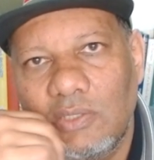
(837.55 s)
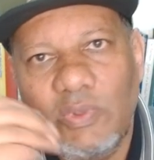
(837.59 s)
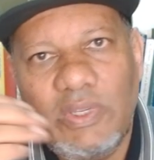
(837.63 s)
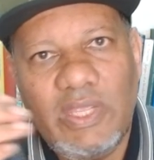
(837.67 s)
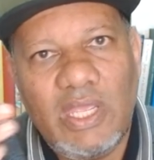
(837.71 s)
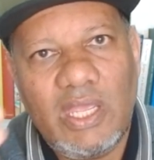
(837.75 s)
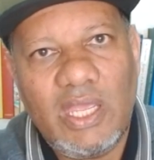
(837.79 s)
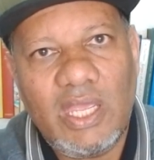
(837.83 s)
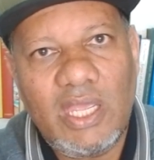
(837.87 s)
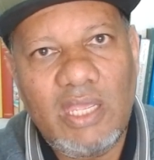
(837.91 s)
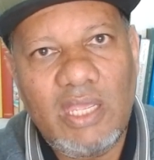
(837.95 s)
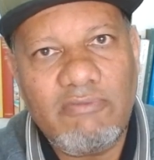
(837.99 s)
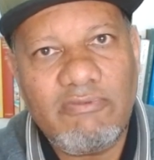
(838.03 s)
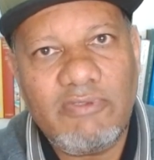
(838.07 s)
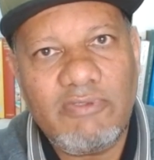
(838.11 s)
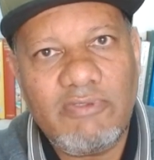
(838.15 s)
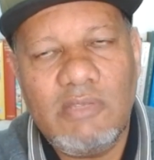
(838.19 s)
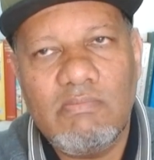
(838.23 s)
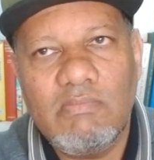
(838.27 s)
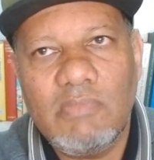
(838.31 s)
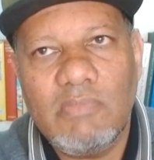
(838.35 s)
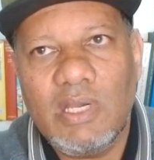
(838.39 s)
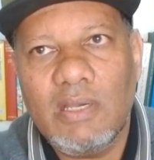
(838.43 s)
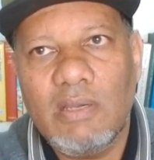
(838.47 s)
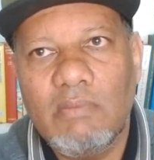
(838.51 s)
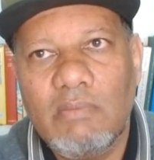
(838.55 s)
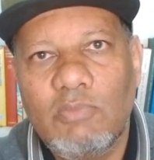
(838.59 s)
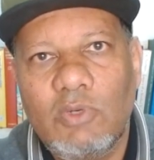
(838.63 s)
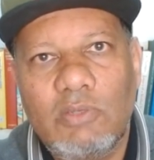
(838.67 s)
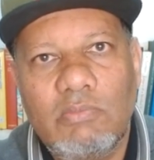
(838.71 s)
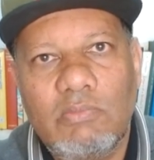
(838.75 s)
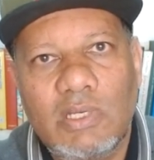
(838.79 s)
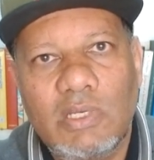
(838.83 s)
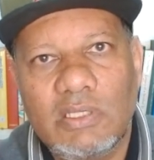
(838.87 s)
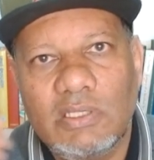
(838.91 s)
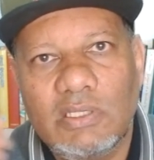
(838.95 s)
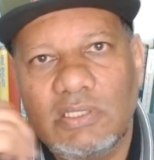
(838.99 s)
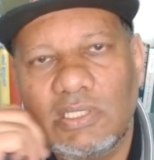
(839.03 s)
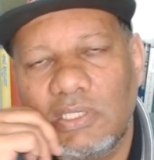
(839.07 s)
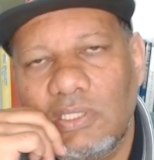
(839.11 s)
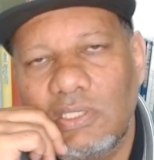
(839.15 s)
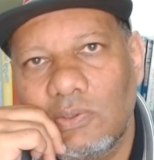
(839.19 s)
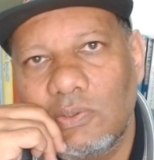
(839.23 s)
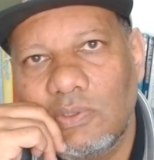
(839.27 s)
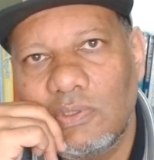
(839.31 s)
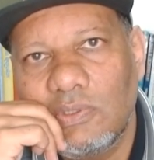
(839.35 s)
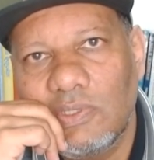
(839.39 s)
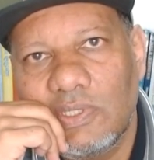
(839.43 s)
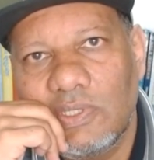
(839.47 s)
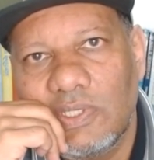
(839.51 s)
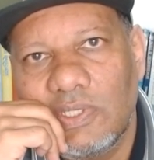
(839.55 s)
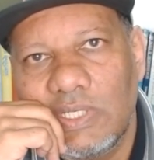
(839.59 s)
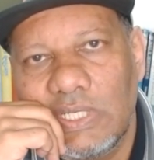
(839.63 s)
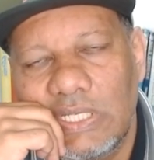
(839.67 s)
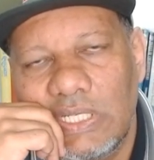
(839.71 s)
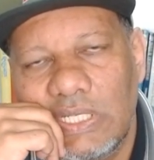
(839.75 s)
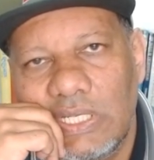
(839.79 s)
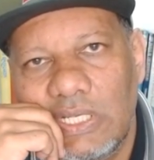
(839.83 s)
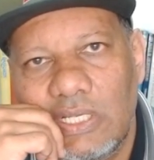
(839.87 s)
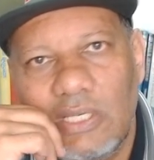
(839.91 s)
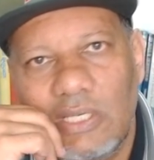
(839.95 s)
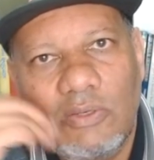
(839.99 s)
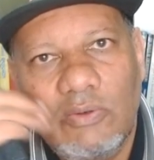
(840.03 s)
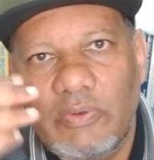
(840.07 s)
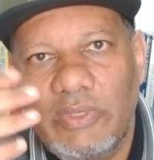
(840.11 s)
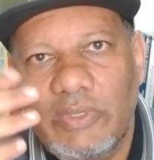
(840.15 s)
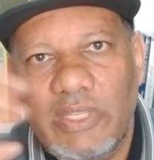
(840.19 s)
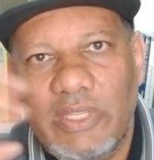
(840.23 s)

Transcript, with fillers: we have Imam Mahdiyun. We